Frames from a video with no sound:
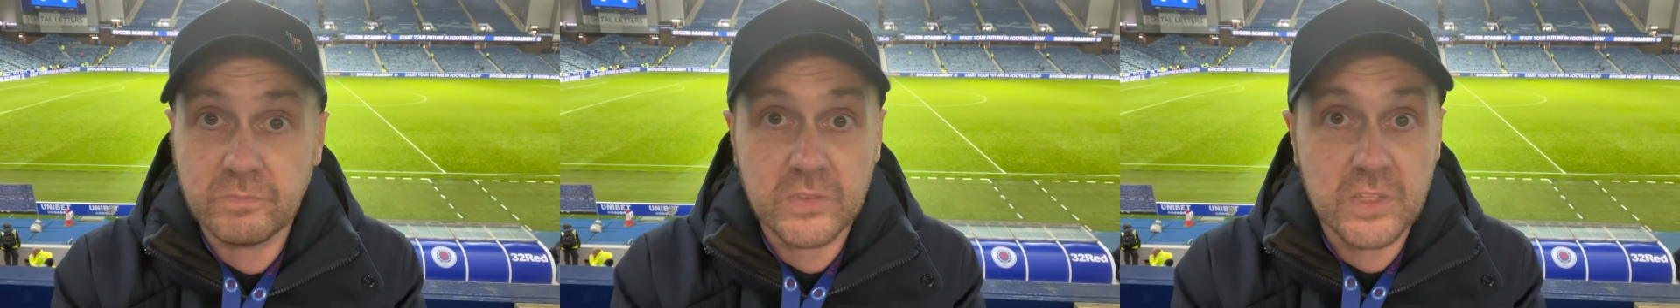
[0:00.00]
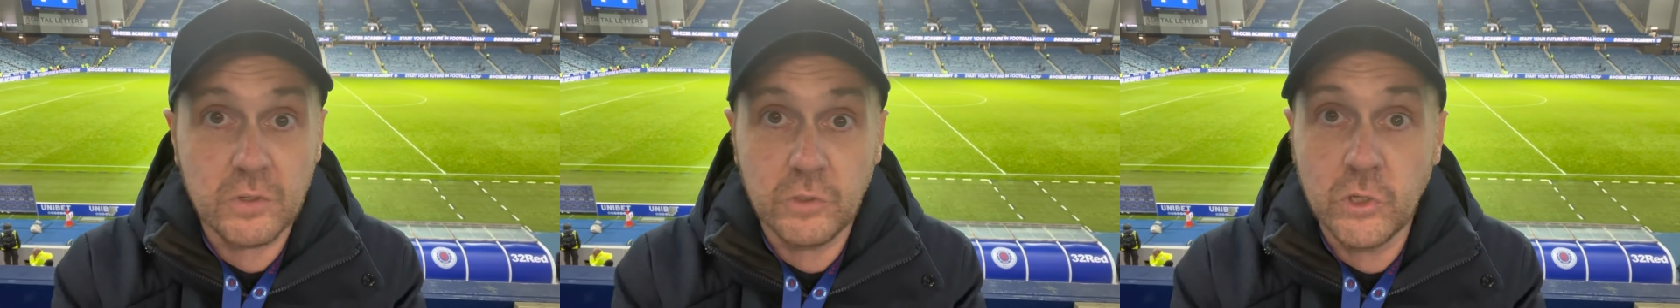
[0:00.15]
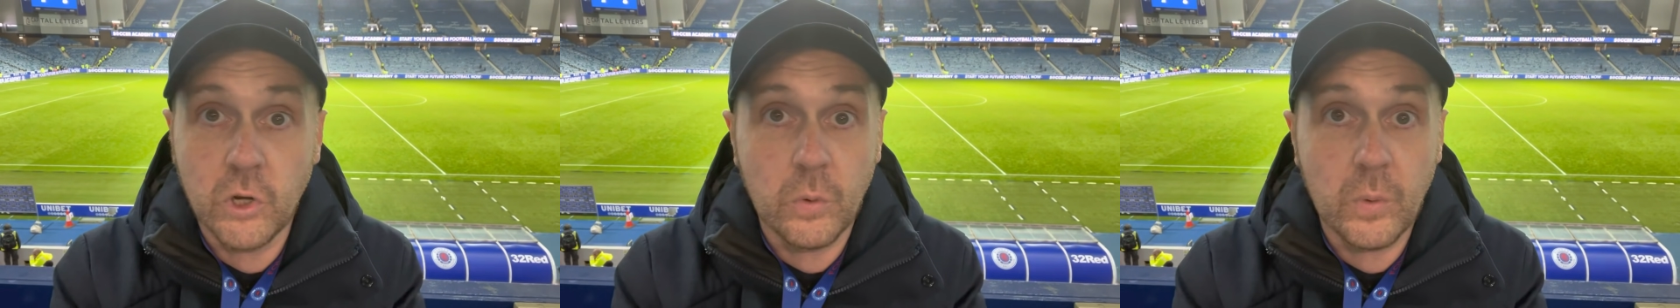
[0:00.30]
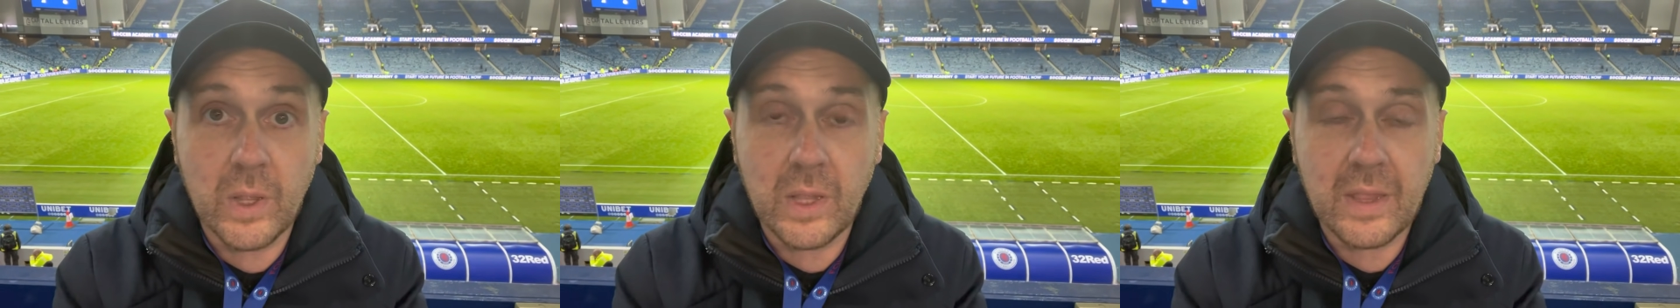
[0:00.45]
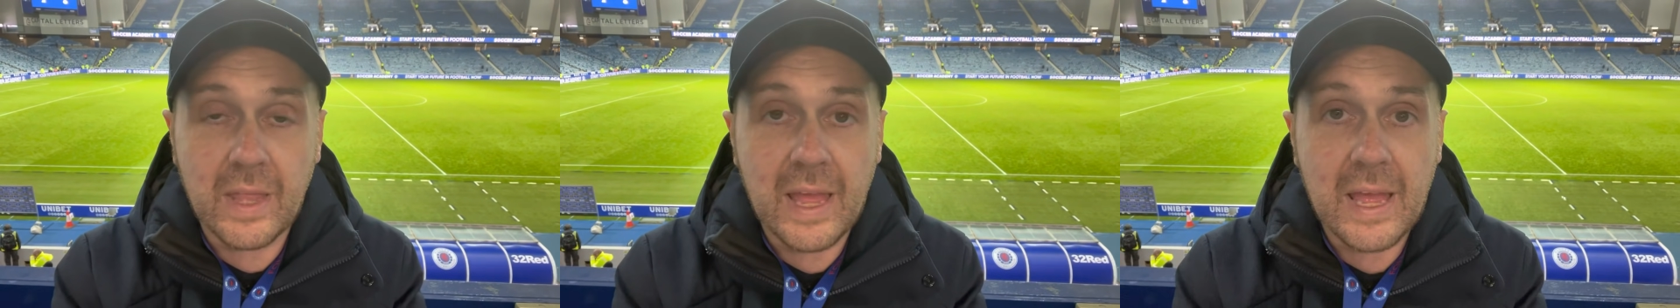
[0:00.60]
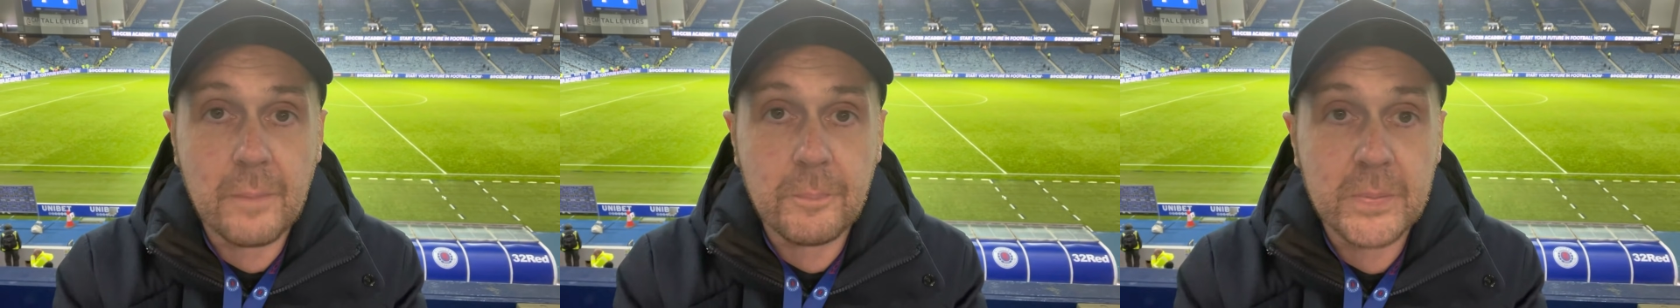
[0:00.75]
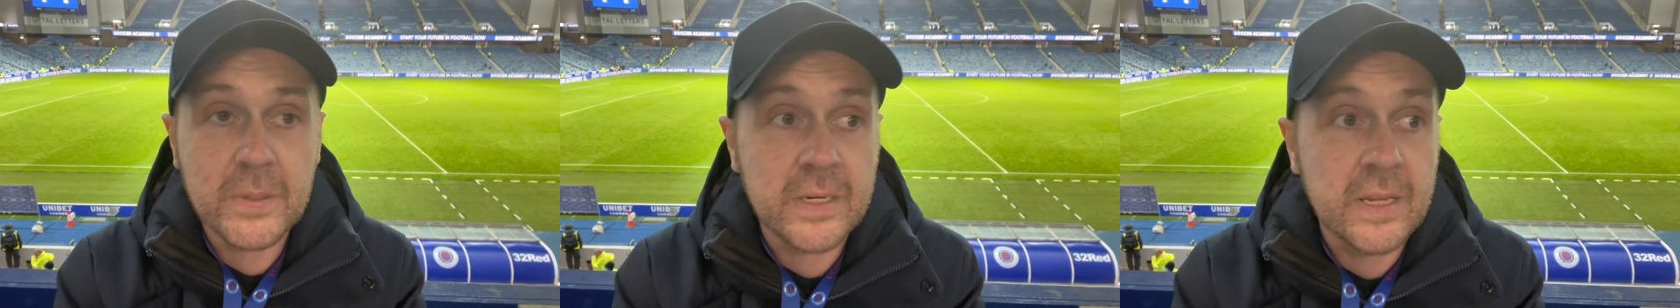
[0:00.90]
you'll know what will
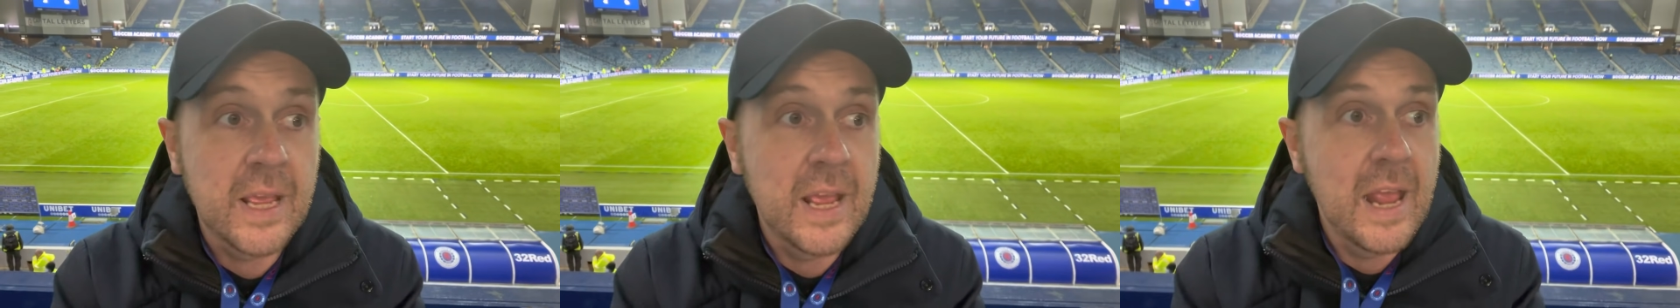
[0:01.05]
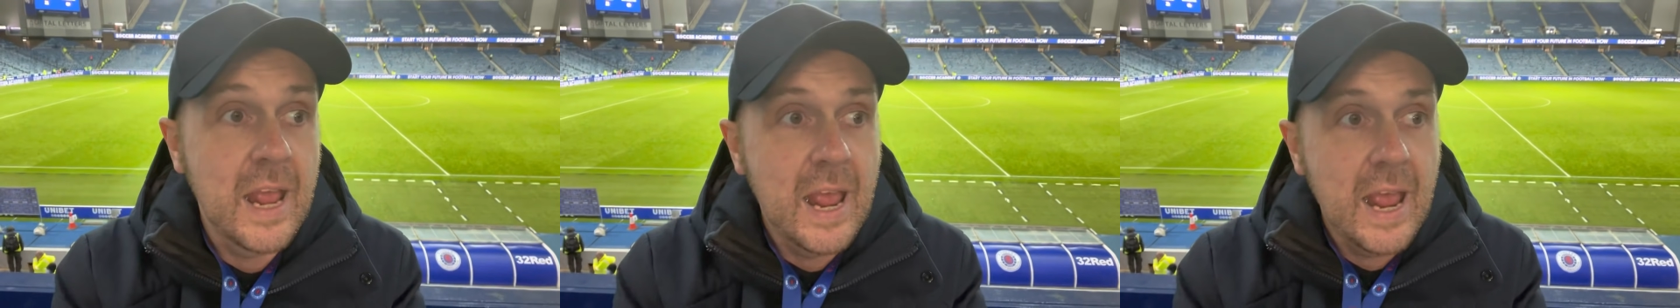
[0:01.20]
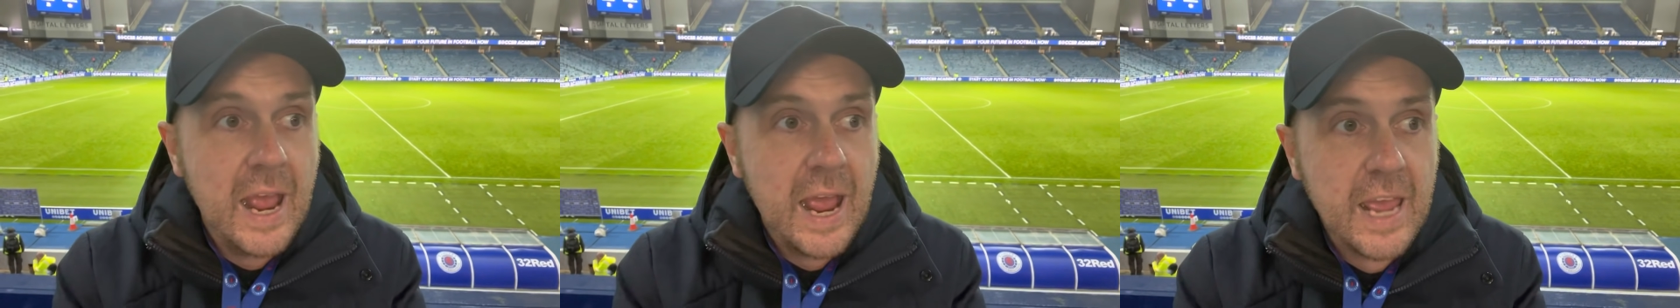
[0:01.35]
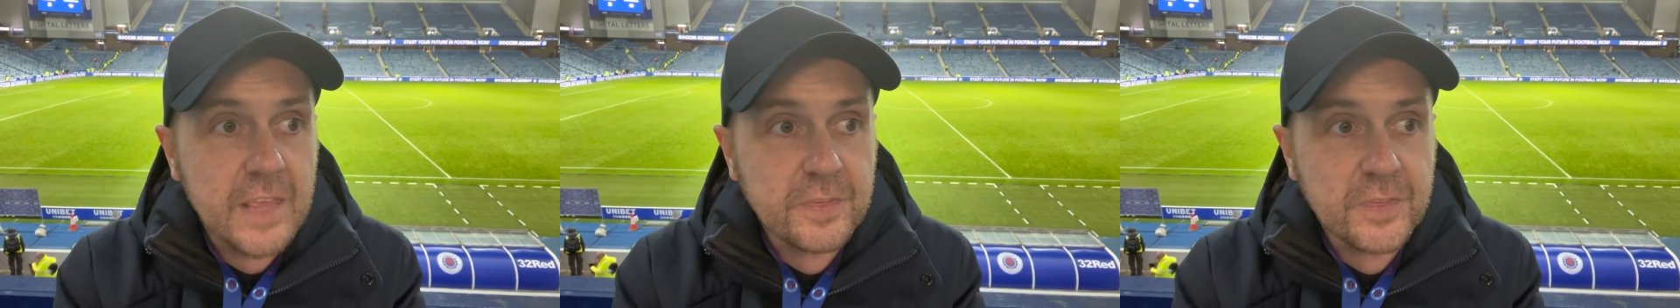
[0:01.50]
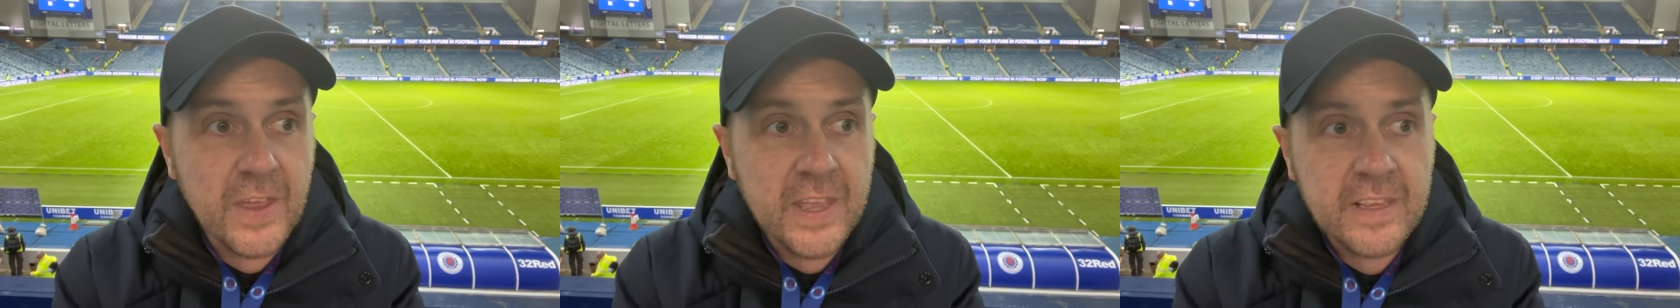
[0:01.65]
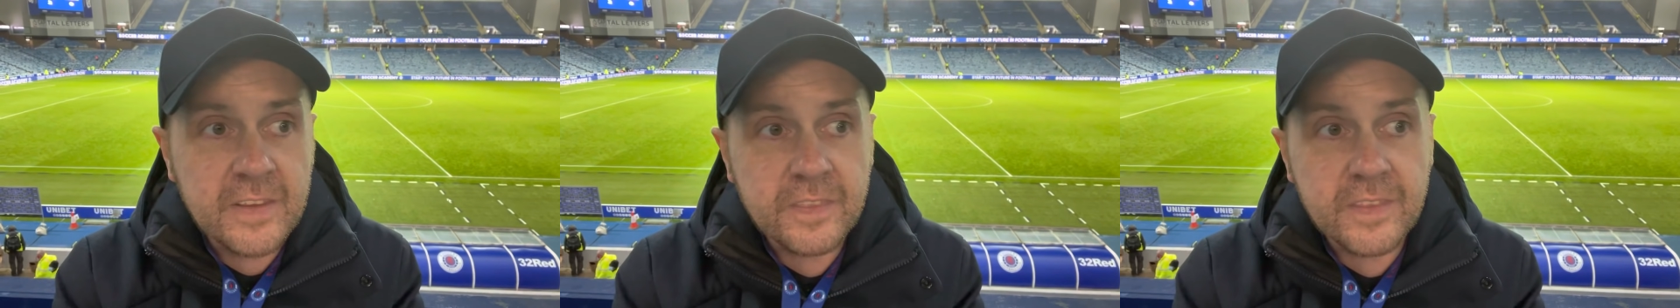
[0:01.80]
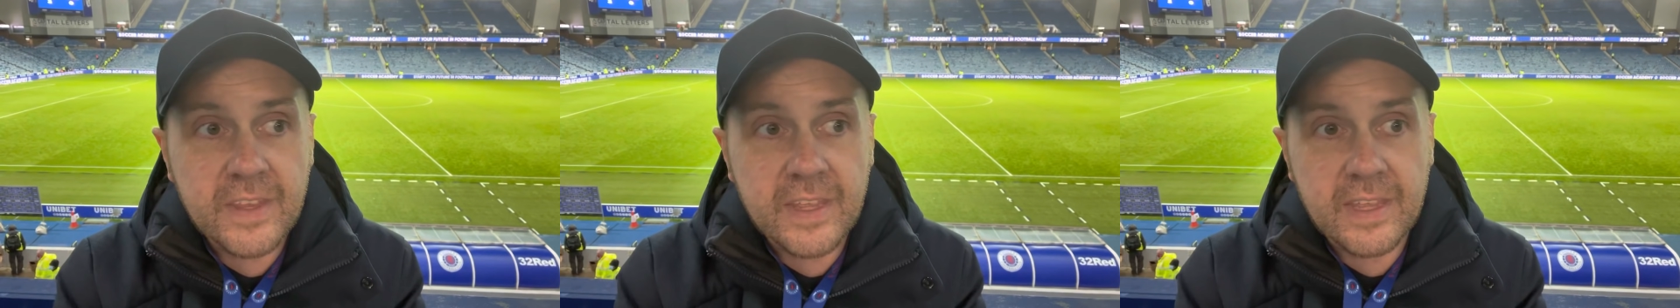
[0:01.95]
happen. I
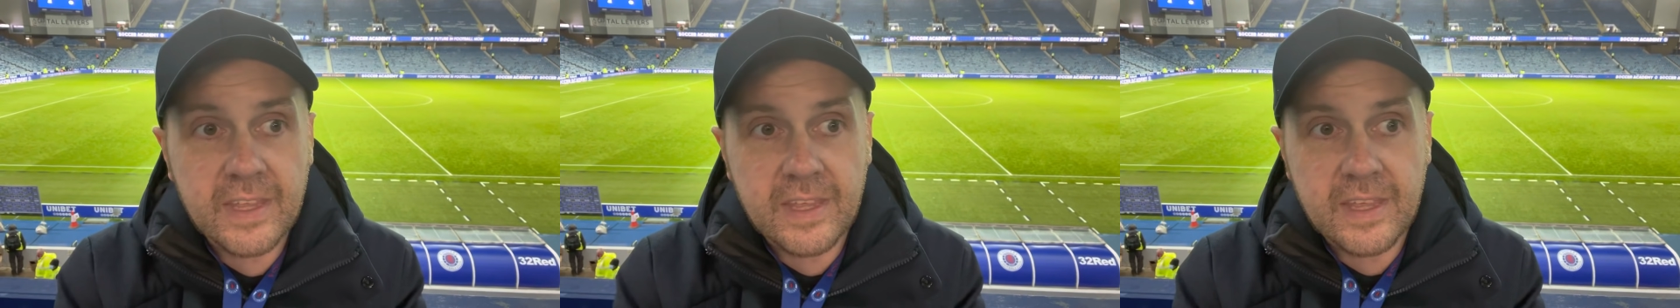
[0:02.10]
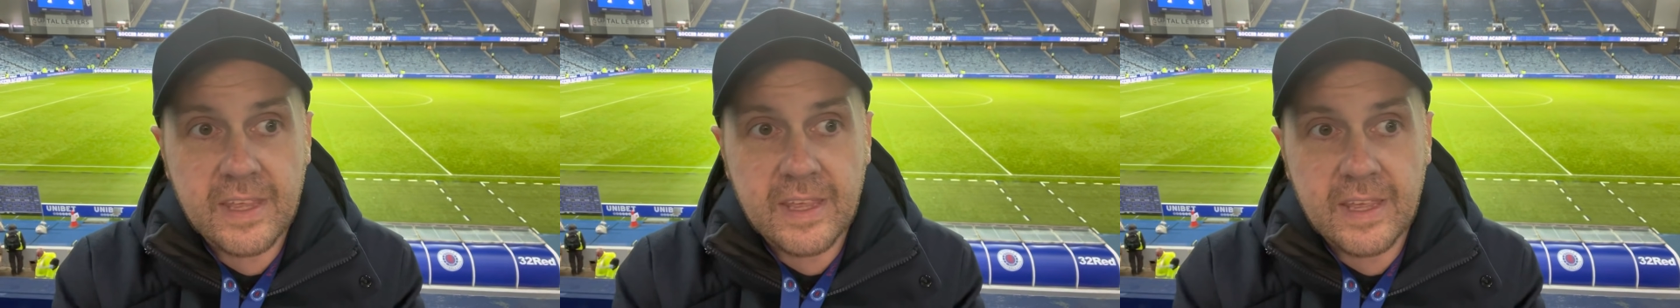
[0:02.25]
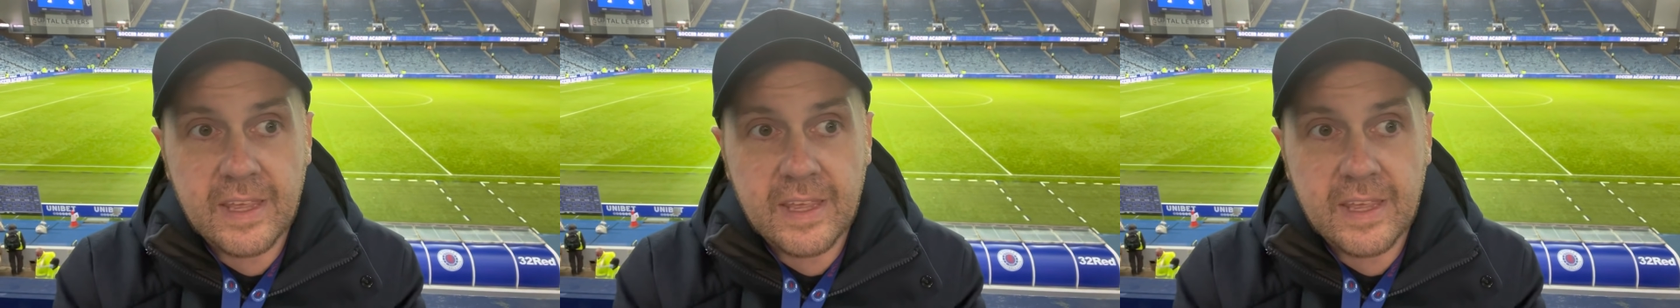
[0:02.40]
think that